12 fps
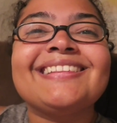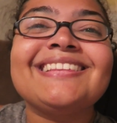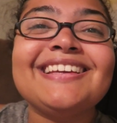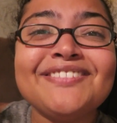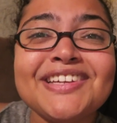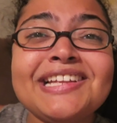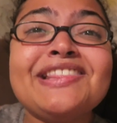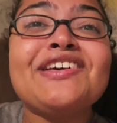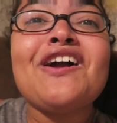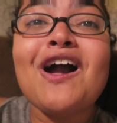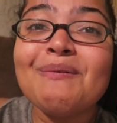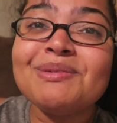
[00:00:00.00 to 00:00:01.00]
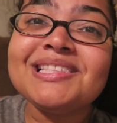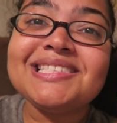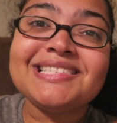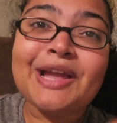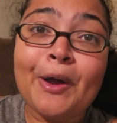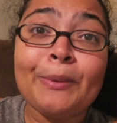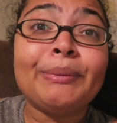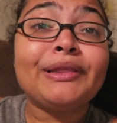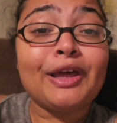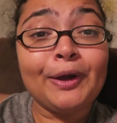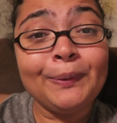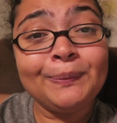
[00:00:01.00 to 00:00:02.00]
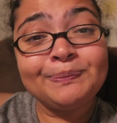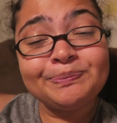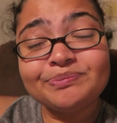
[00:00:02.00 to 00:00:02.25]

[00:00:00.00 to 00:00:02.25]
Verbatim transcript: Leave it in the comments down below.